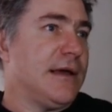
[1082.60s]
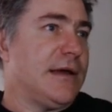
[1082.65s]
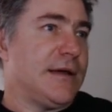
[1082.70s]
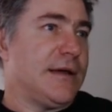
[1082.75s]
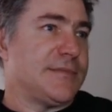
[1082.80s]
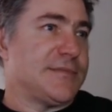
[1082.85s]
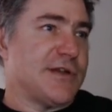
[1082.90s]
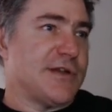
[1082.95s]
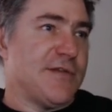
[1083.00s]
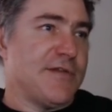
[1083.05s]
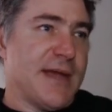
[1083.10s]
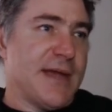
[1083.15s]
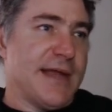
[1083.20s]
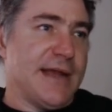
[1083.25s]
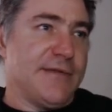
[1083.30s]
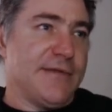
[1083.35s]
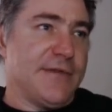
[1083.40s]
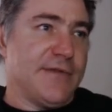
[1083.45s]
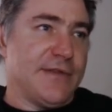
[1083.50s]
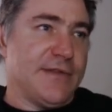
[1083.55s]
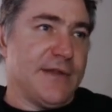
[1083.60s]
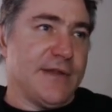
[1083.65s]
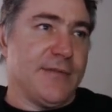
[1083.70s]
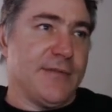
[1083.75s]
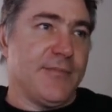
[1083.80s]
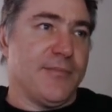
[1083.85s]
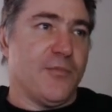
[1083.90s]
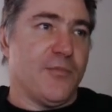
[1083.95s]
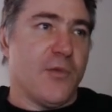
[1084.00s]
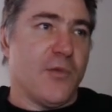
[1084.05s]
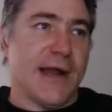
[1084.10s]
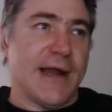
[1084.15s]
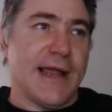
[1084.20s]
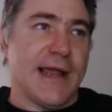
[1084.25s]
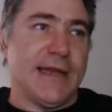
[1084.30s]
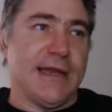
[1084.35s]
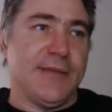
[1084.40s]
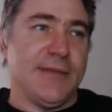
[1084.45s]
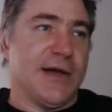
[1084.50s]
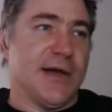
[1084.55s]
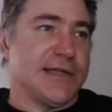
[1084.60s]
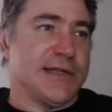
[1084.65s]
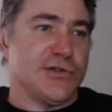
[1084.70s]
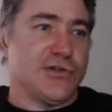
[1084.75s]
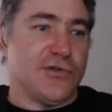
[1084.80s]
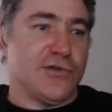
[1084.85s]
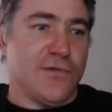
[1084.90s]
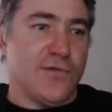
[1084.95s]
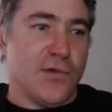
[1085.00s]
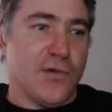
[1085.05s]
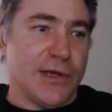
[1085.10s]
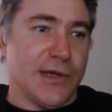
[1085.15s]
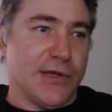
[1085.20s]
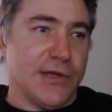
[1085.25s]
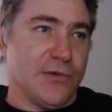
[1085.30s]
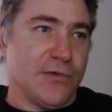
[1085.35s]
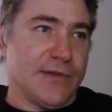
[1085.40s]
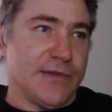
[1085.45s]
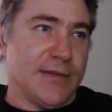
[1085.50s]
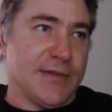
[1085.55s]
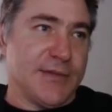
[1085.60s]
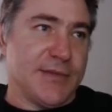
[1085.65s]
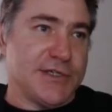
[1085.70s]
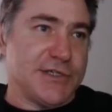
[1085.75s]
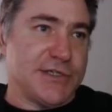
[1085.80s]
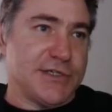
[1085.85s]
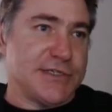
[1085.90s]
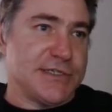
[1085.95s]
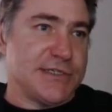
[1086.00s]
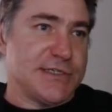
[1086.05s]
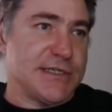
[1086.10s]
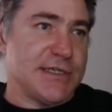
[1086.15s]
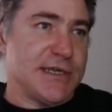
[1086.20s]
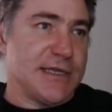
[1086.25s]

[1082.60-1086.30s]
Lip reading: So I've made everything 180 by 240, all the images.